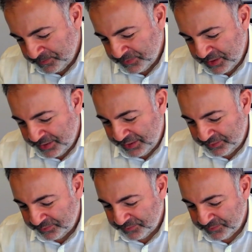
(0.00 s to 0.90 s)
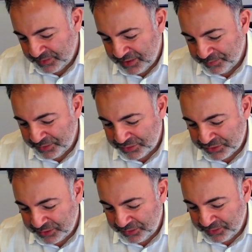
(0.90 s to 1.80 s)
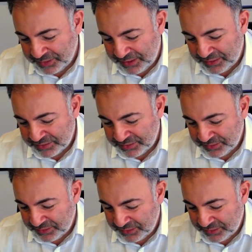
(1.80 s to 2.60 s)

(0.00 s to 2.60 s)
All right, now I'm going to show you guys